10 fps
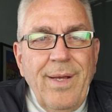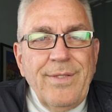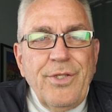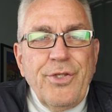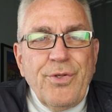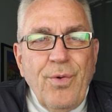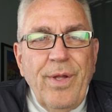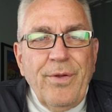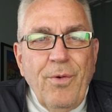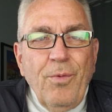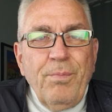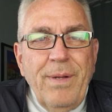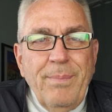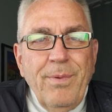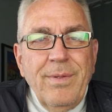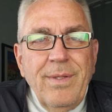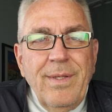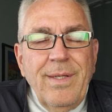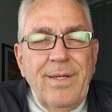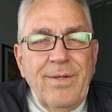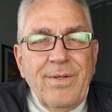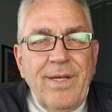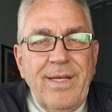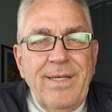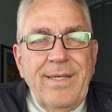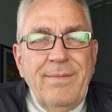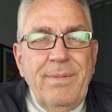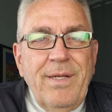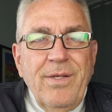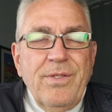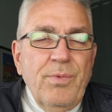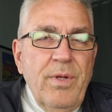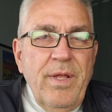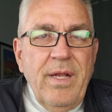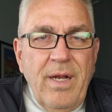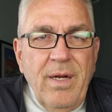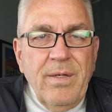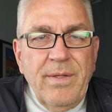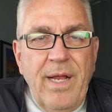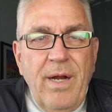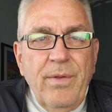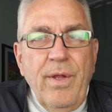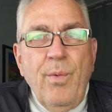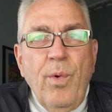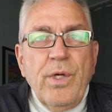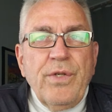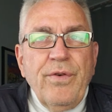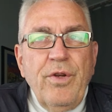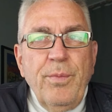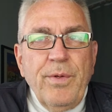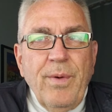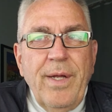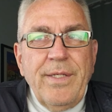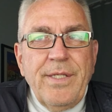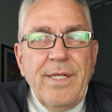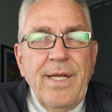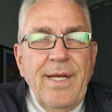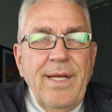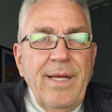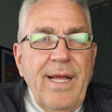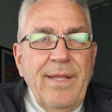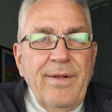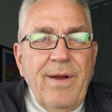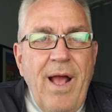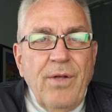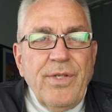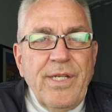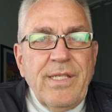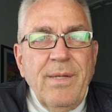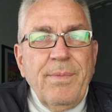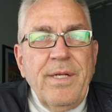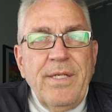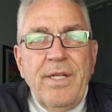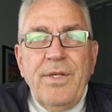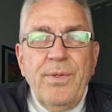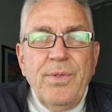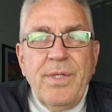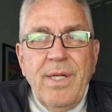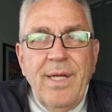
destroying their own people, okay, because what do they care? They are the worst for human rights, and their housing slump continues.